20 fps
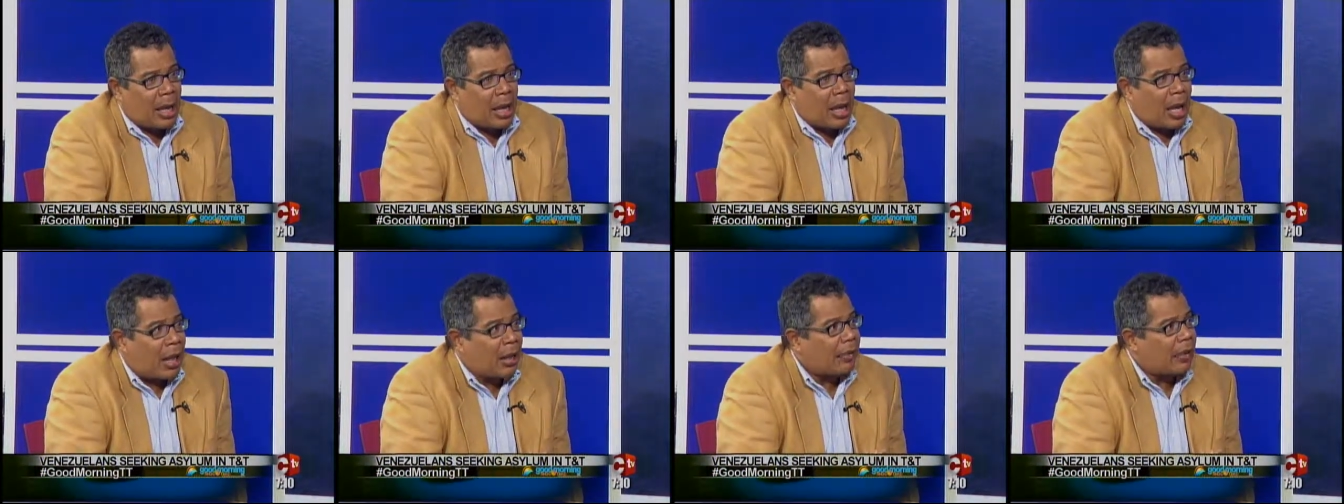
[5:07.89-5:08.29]

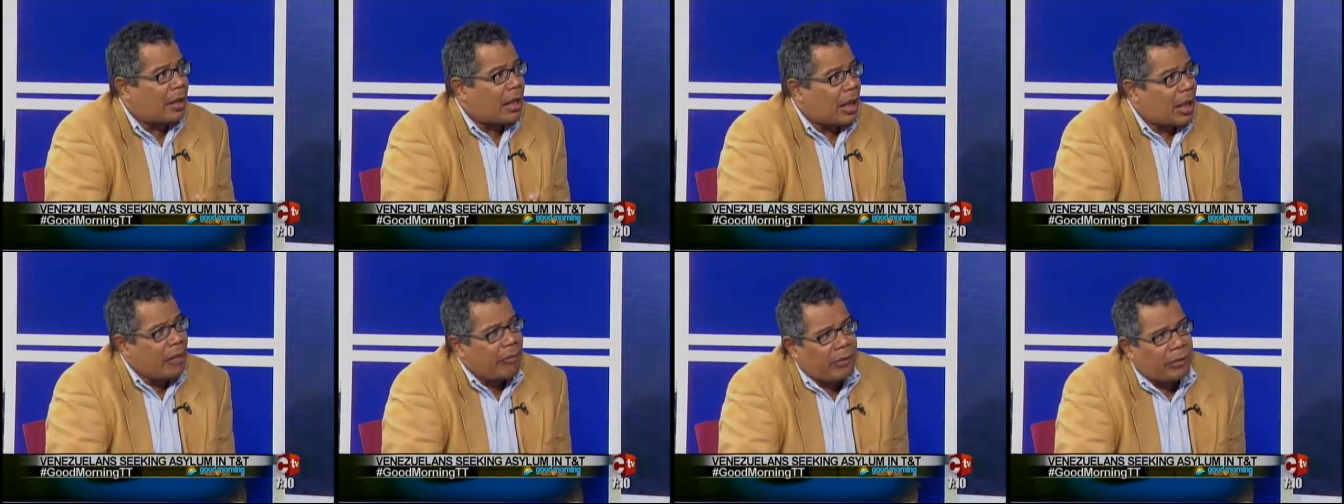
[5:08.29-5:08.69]
as an
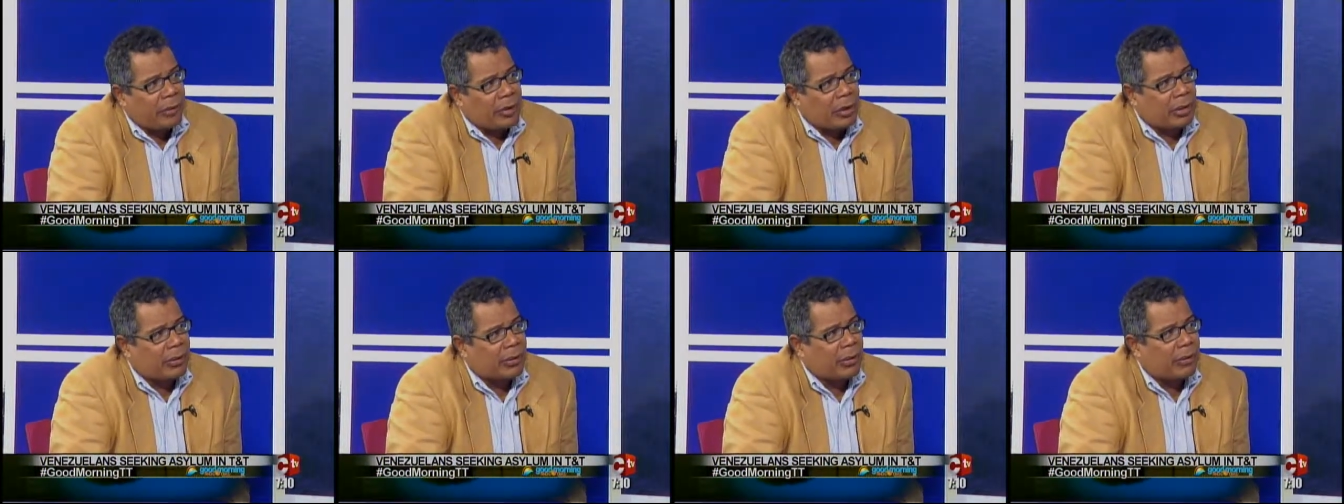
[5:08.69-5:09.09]

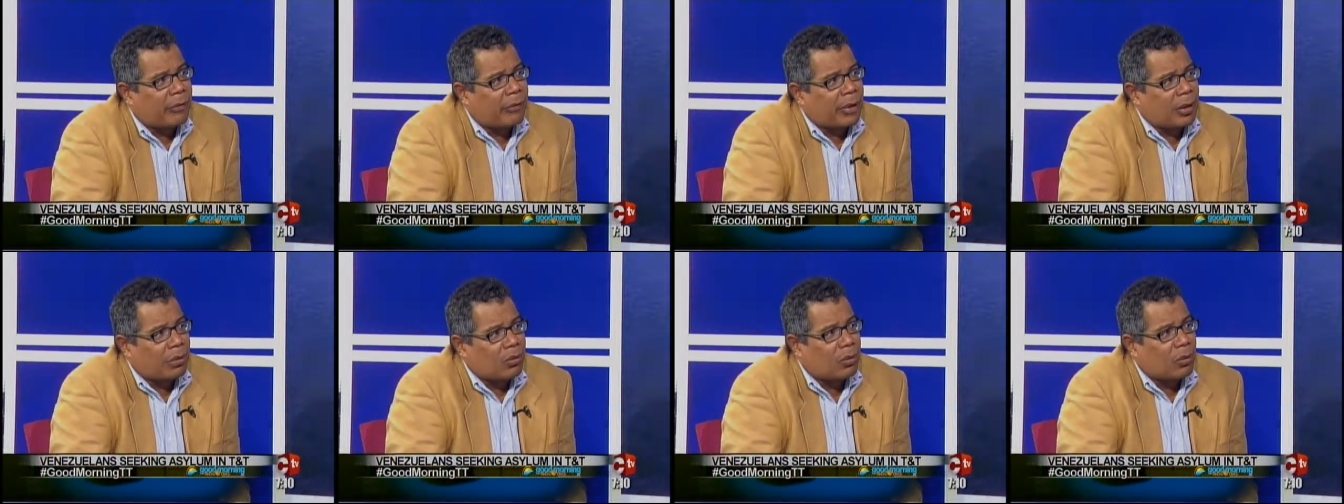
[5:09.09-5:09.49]
influx of
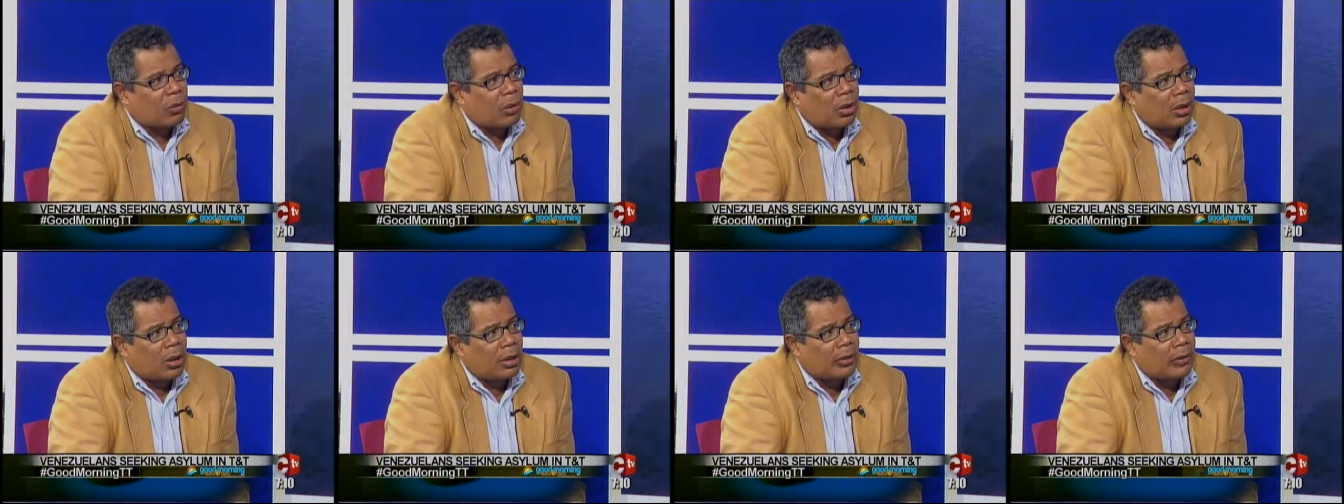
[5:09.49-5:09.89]

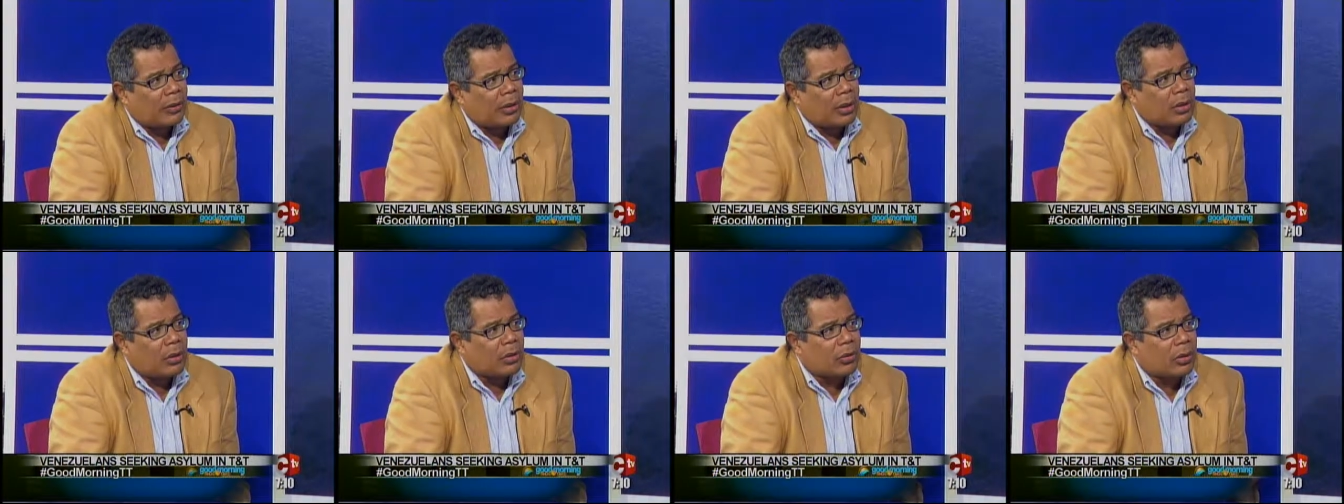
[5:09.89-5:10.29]
Venezuelans
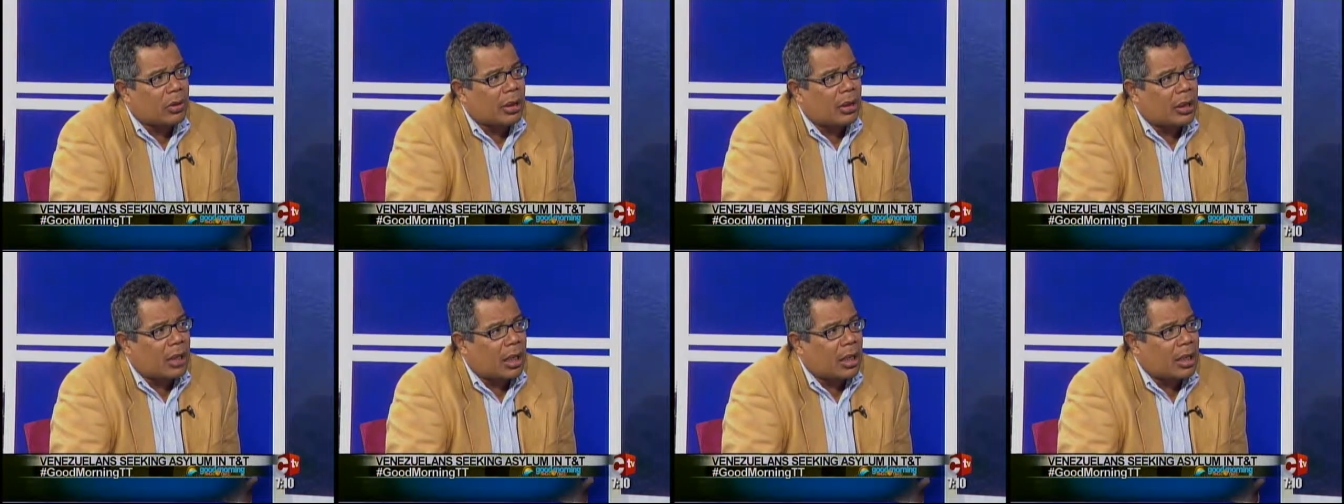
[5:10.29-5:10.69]
in
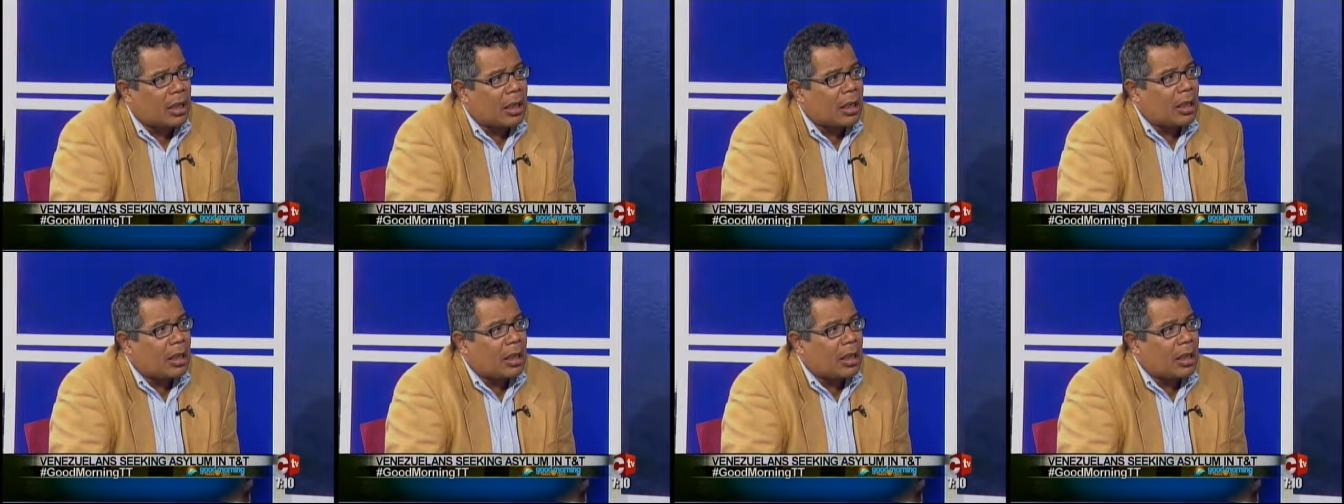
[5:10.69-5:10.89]
Trinidad